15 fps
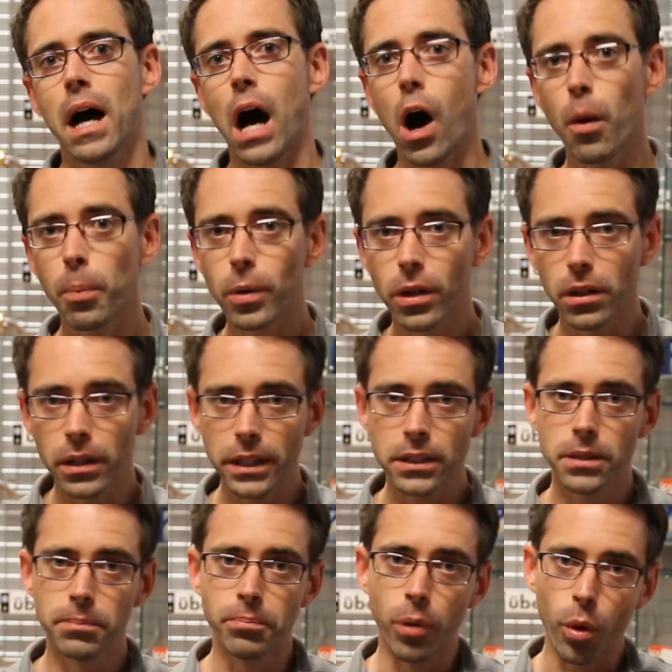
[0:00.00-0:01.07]
I'll put a
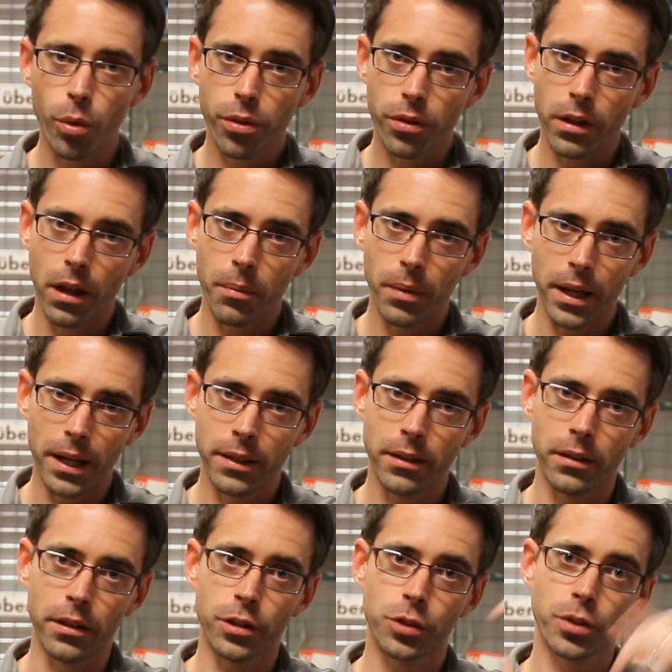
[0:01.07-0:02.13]
link to both of them in
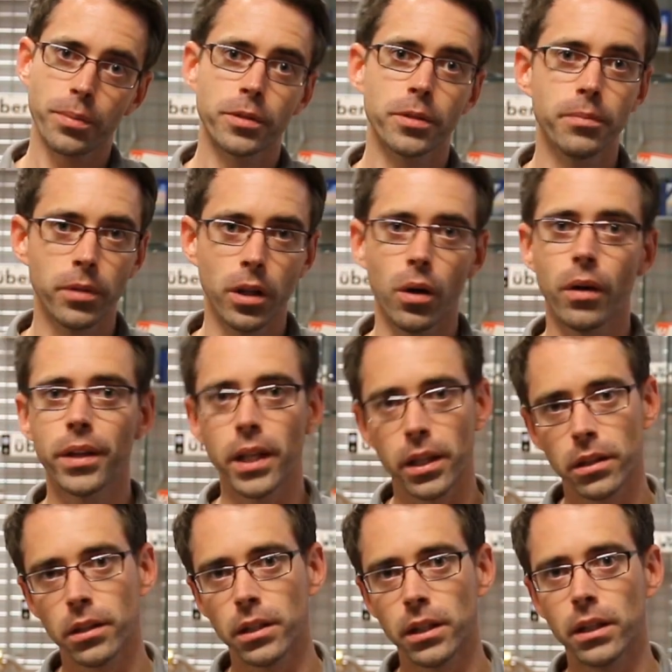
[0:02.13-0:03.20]
the description below, and
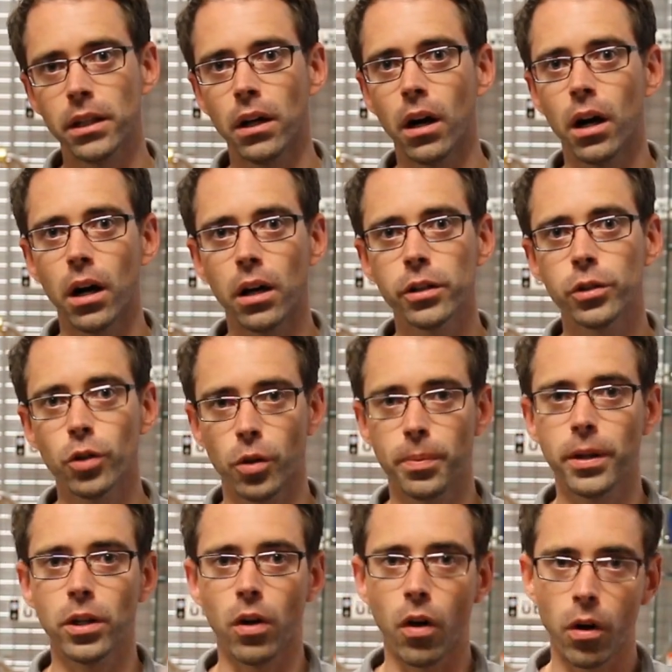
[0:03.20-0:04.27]
then the
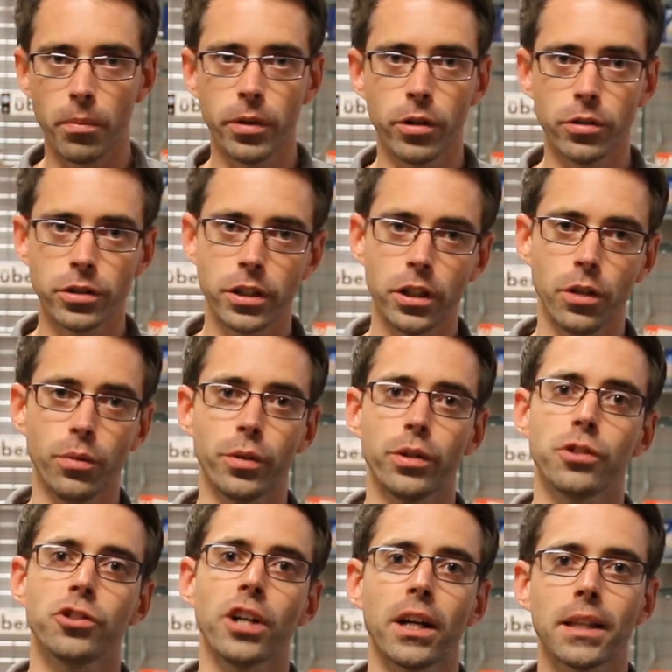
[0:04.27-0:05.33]
European R mirrors here, where you
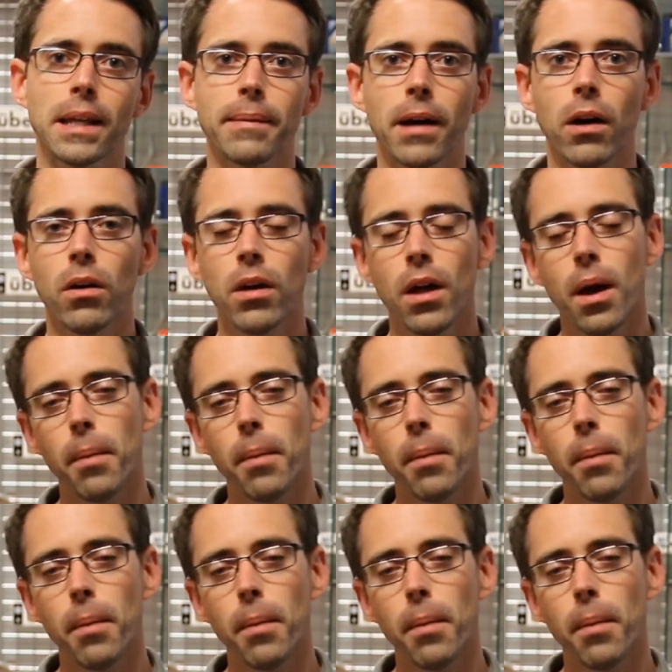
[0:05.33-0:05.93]
can check them out.